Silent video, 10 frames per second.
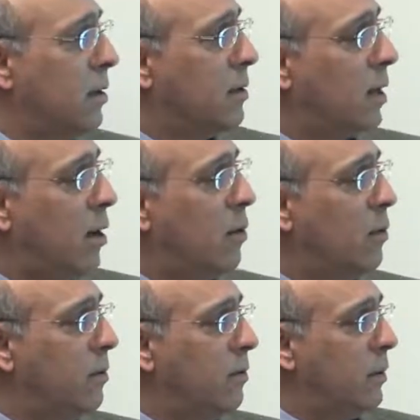
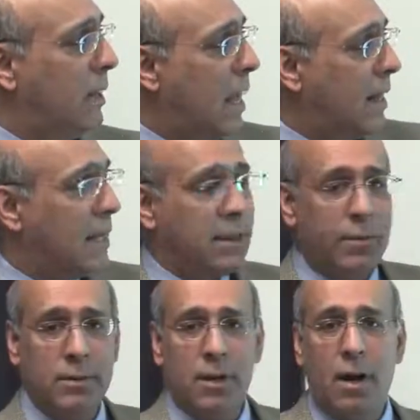so that, that's
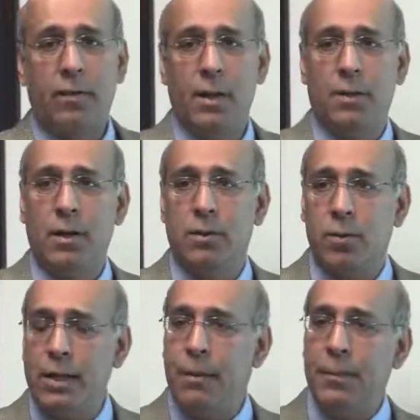if it was an off-label use.
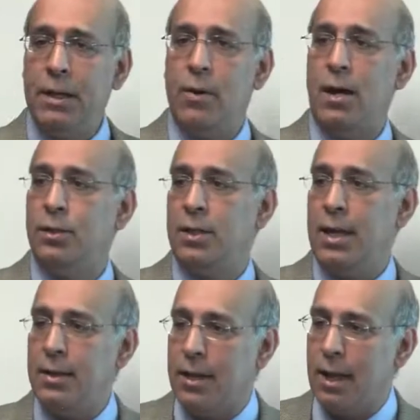Well, now meanwhile,
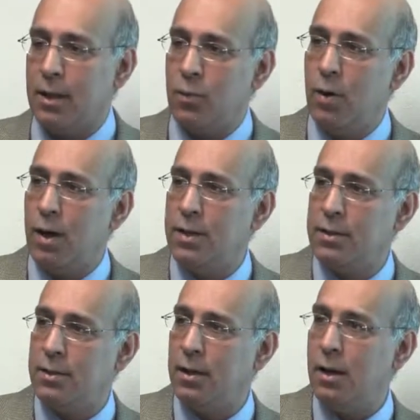Genentech
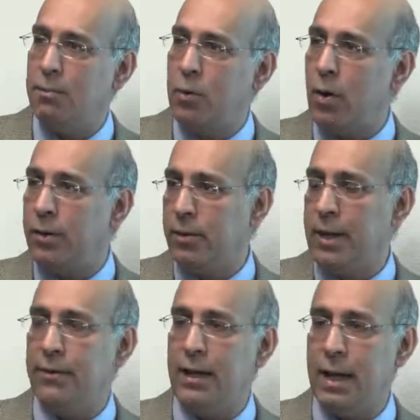was uh, going through
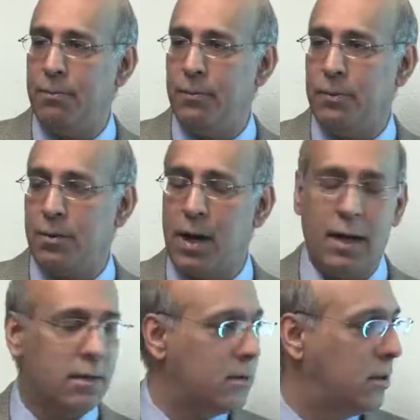the FDA
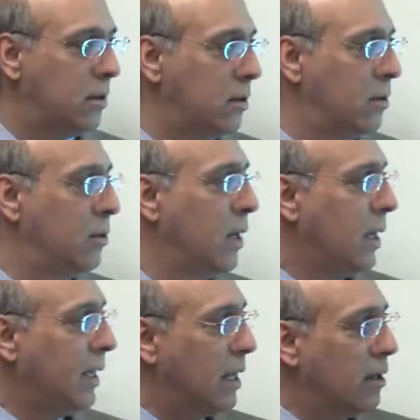trials to
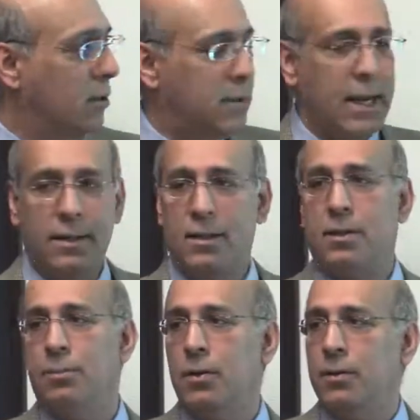get
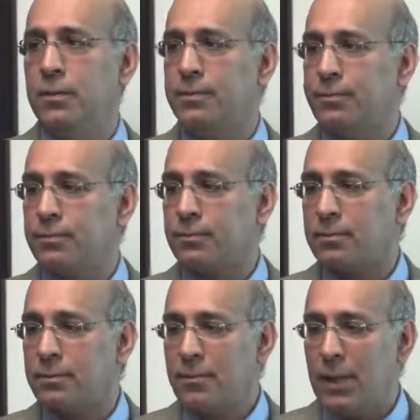Lucentis approved.
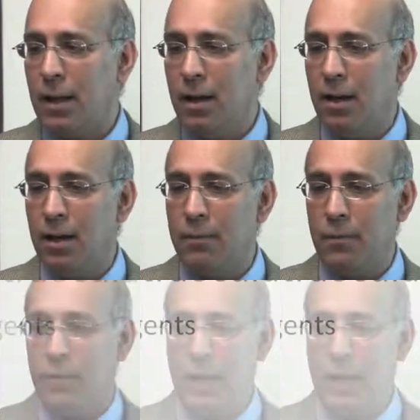Um,